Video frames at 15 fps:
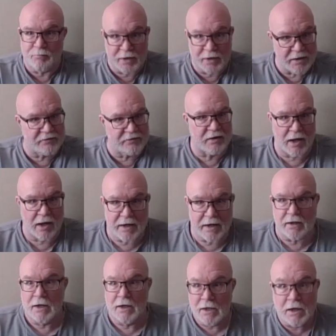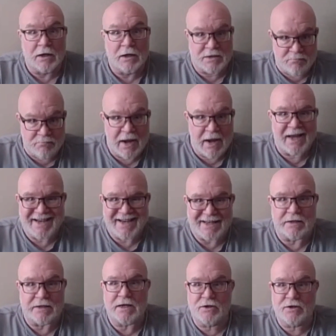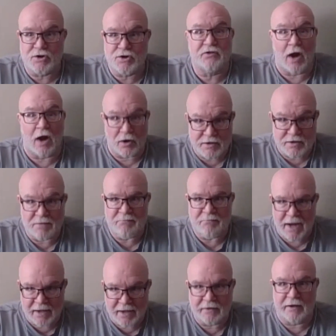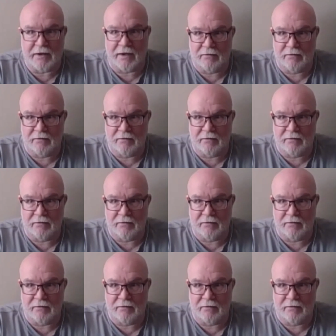But it's like demanding teachers are demanding,